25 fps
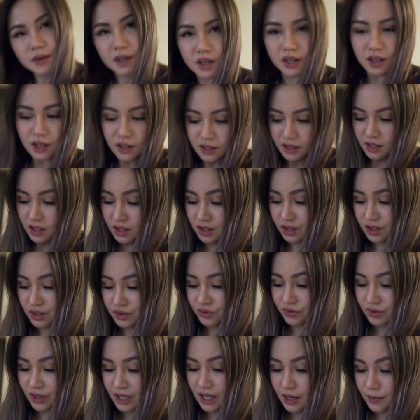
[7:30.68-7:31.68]
because it
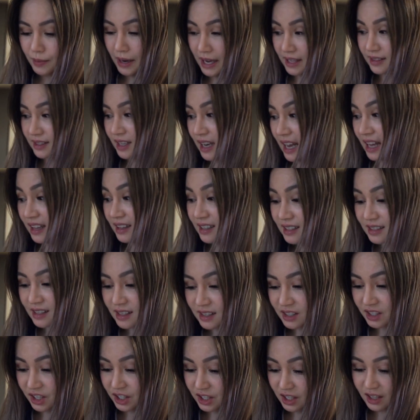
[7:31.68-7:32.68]
looks really amazing, and this
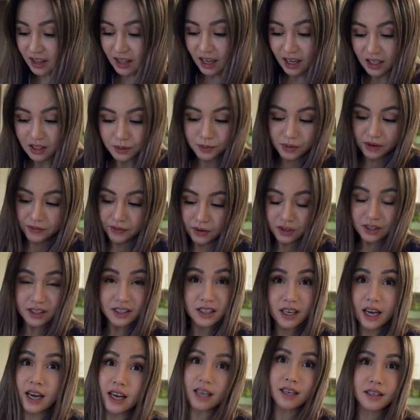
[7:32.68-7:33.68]
is gonna last me for
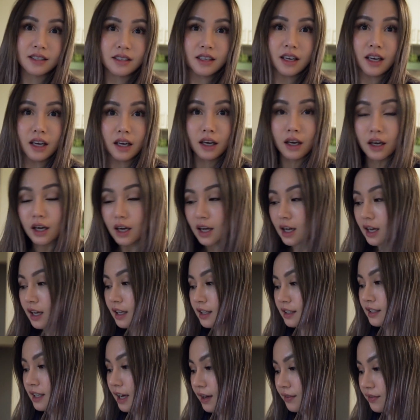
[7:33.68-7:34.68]
days. Like
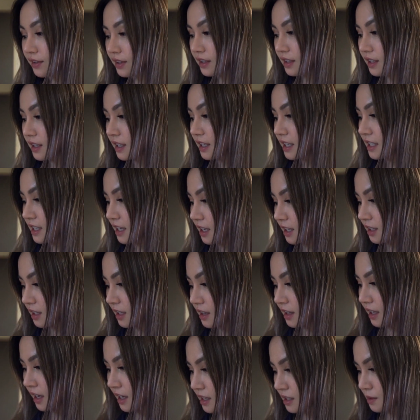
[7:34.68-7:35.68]
definitely
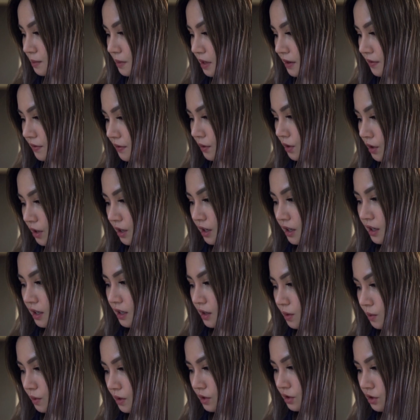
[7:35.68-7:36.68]
gonna last me for
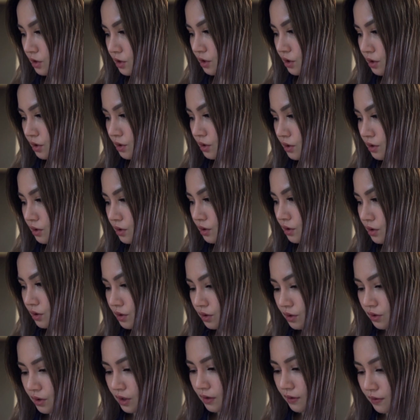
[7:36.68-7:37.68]
1, 2,
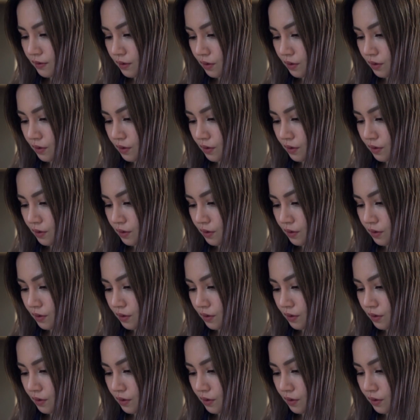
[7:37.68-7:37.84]
3.